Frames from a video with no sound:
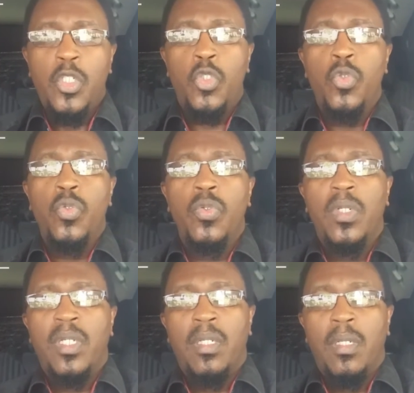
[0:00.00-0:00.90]
to
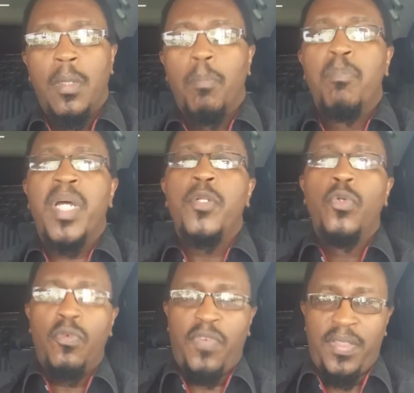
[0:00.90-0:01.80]

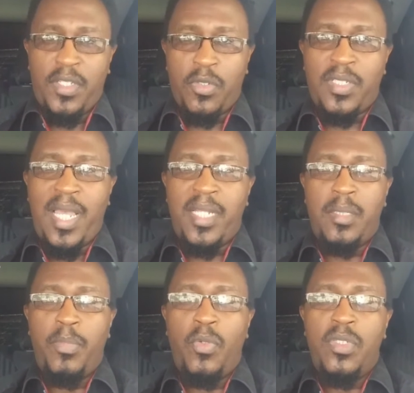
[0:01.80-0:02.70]
maneuver the society,
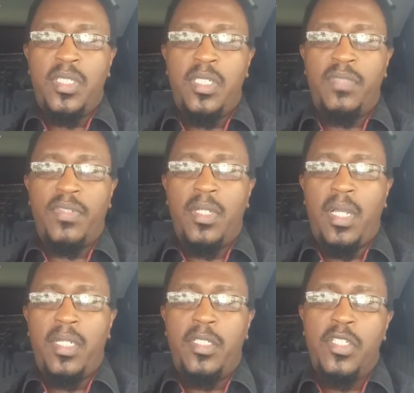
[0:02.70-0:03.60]
because it
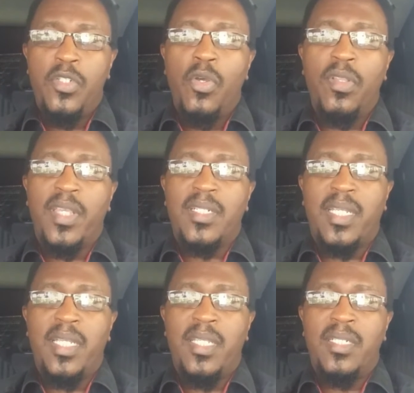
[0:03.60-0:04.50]
is known that
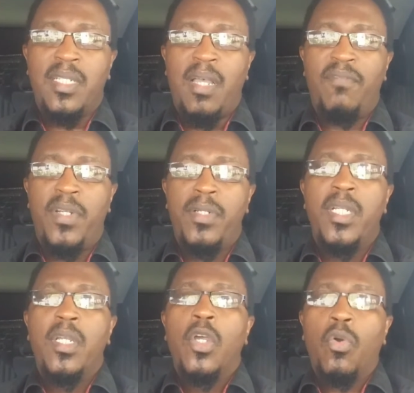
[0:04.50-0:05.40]
Kenyans are very
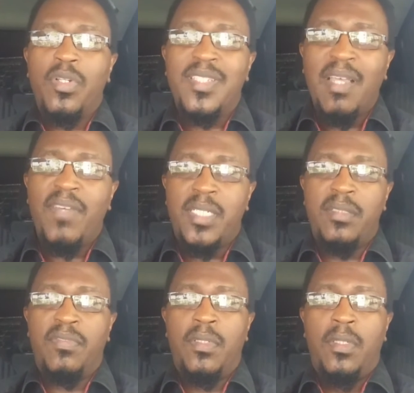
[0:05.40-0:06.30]

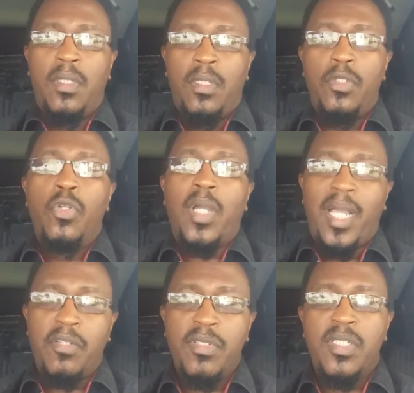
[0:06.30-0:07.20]
conservative.
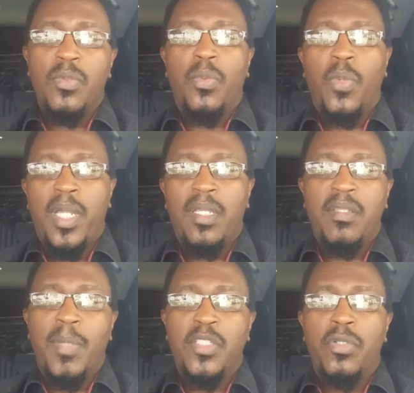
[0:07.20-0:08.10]
Countries where the
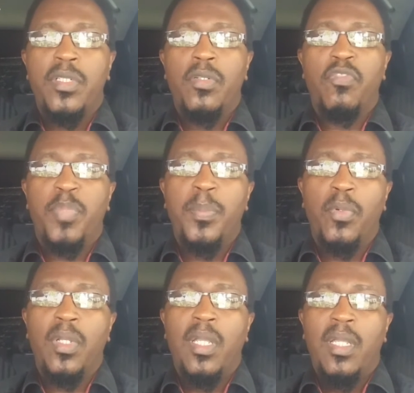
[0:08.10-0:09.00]
majority of
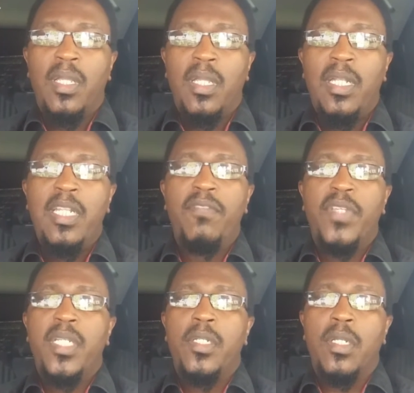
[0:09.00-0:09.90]
people live
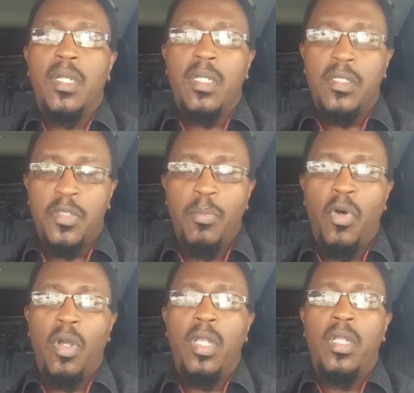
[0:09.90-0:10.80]
in
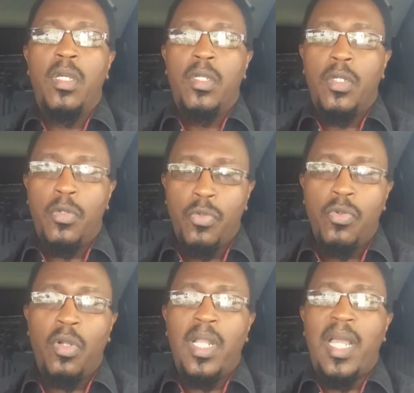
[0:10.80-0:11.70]
small,
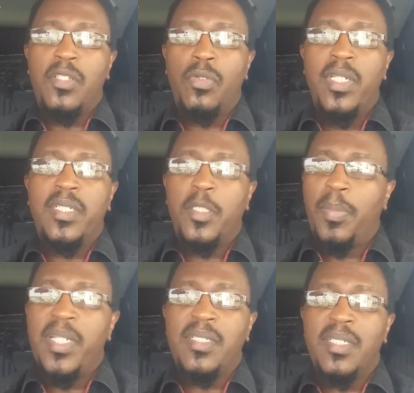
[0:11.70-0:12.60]
rural, isolated
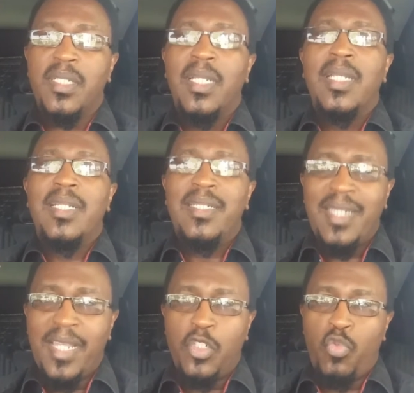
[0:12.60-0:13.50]
places
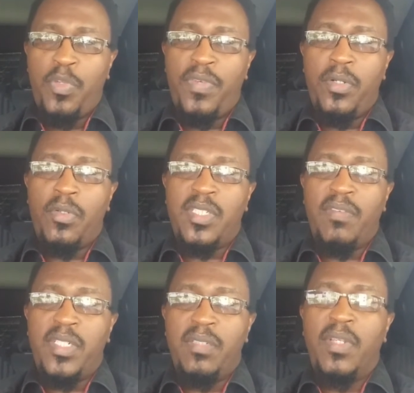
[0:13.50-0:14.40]
tend to be very
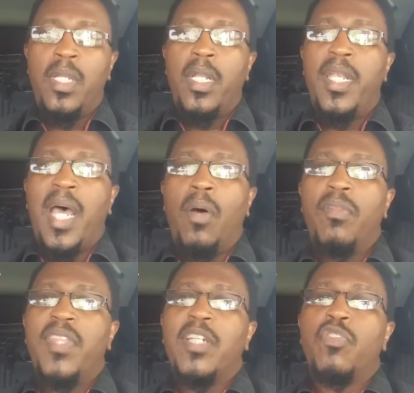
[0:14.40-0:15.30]
conservative. Now,
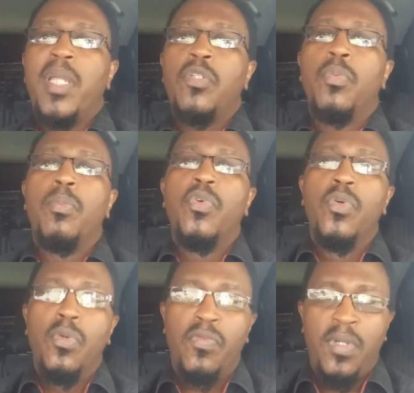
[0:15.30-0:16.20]
they're trying to
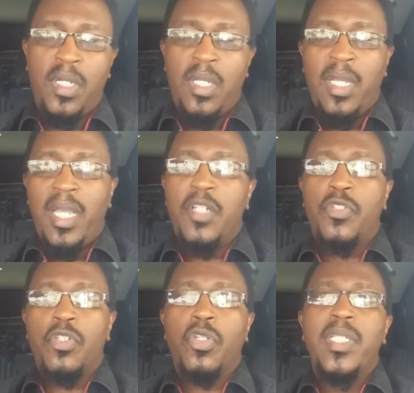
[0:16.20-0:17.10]
move and
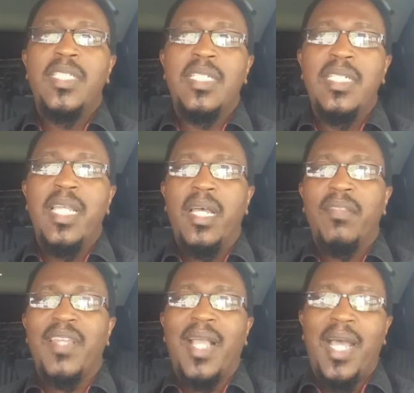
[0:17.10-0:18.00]
social engineer
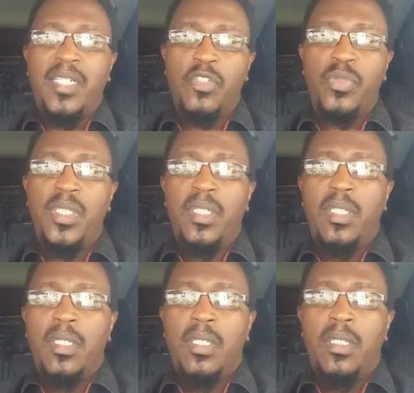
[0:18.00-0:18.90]
the country
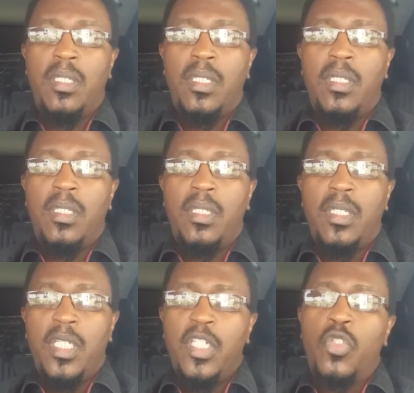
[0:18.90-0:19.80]

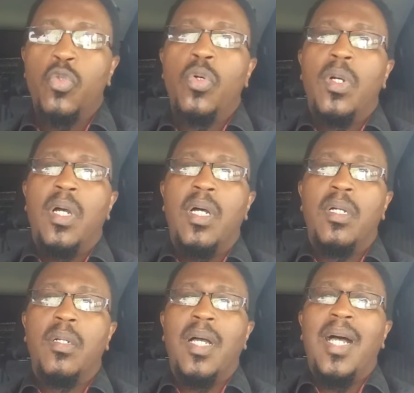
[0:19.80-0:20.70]
into
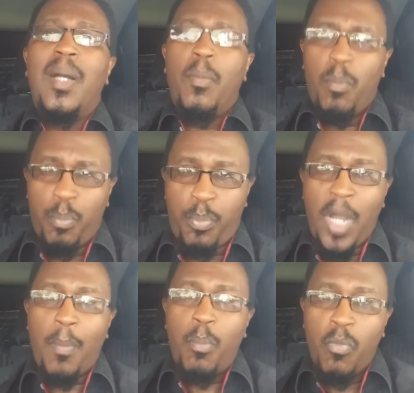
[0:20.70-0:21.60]

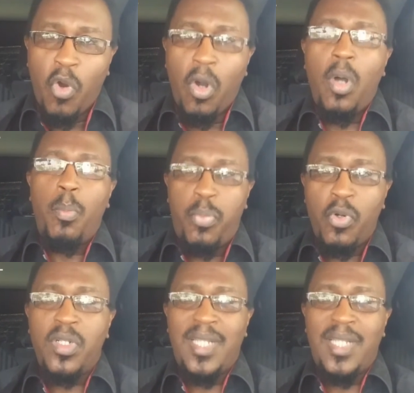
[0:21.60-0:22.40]
a more broader